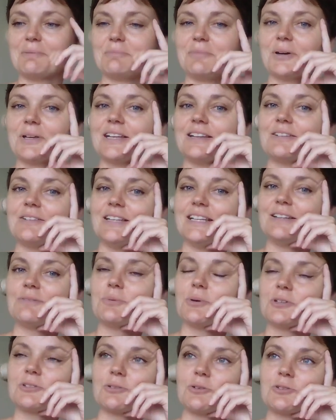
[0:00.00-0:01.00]
But it
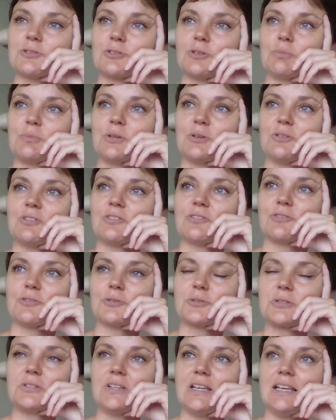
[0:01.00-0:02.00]
was also beautiful
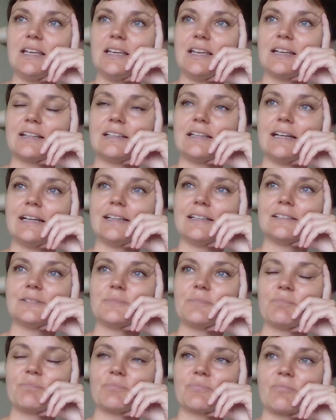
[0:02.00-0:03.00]
seeing
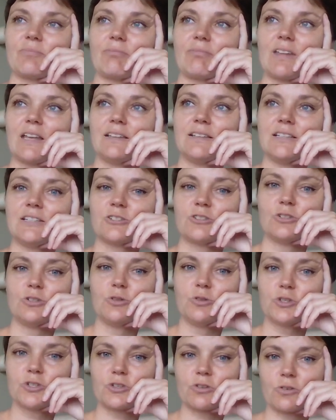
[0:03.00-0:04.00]
that this
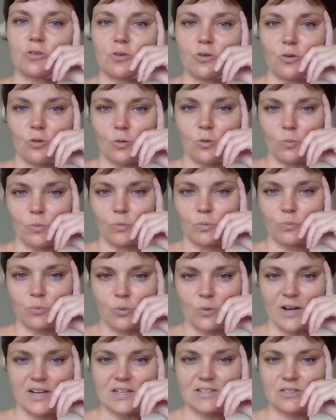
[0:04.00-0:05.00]
neutral
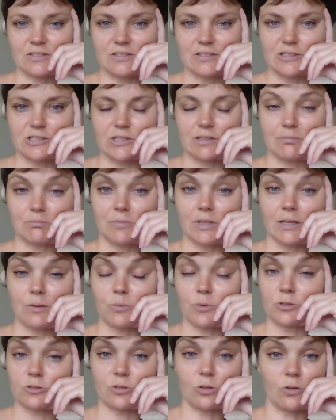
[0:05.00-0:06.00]
presence in me
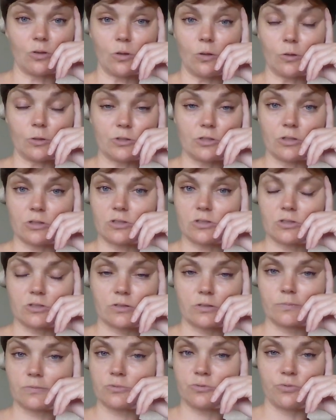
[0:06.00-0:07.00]
was all
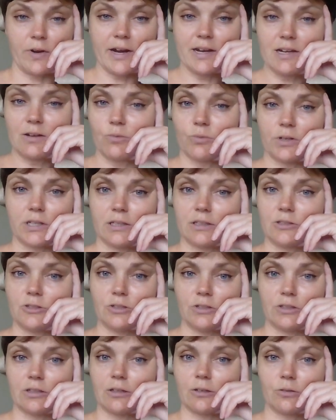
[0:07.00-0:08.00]
just fine with
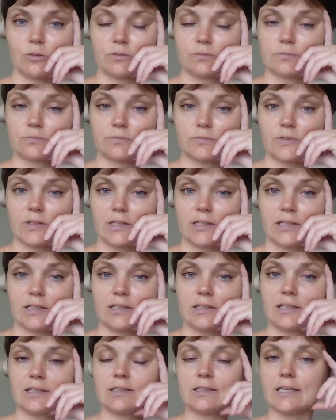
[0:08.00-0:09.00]
it, you know.
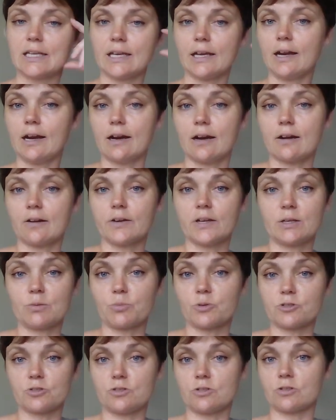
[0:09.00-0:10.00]
It didn't care. It
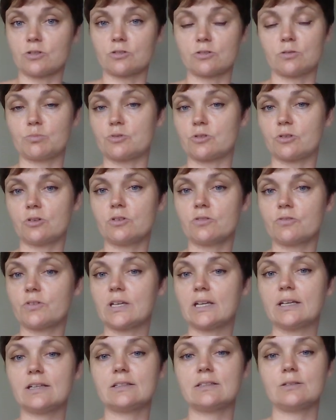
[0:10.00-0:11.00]
was just
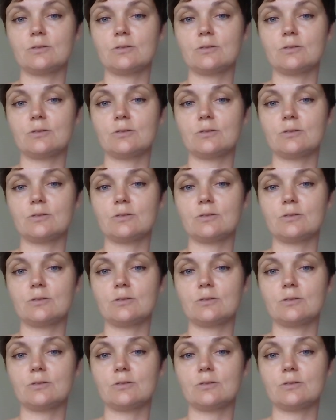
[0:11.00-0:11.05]
observing it.